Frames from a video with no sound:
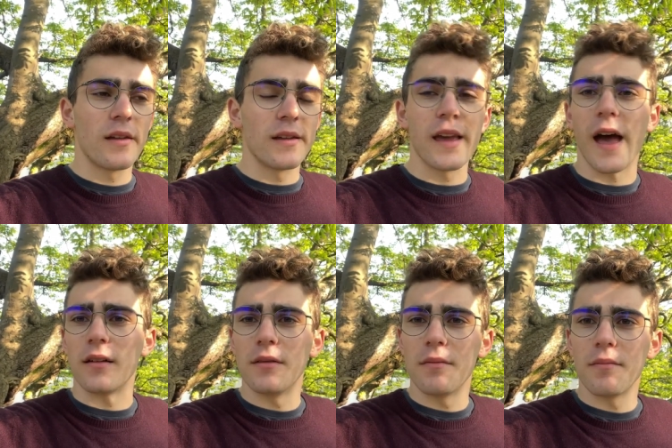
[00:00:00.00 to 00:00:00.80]
yeah,
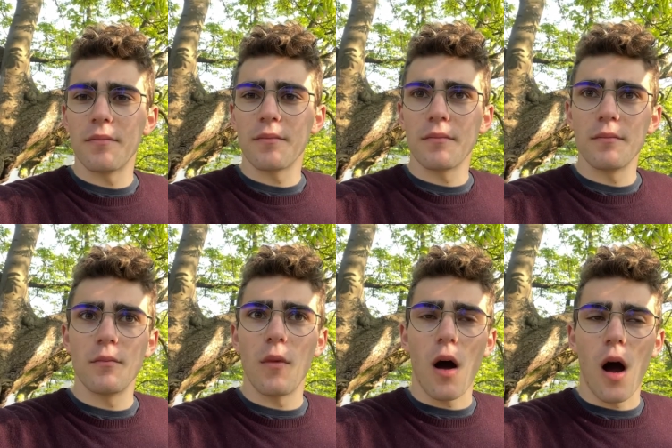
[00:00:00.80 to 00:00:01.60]

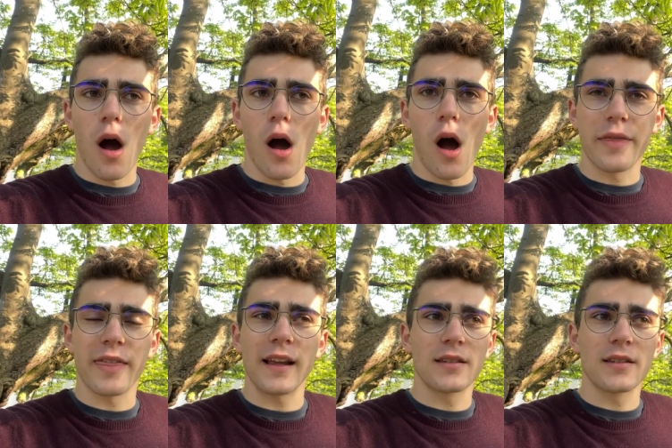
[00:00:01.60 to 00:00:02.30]
I think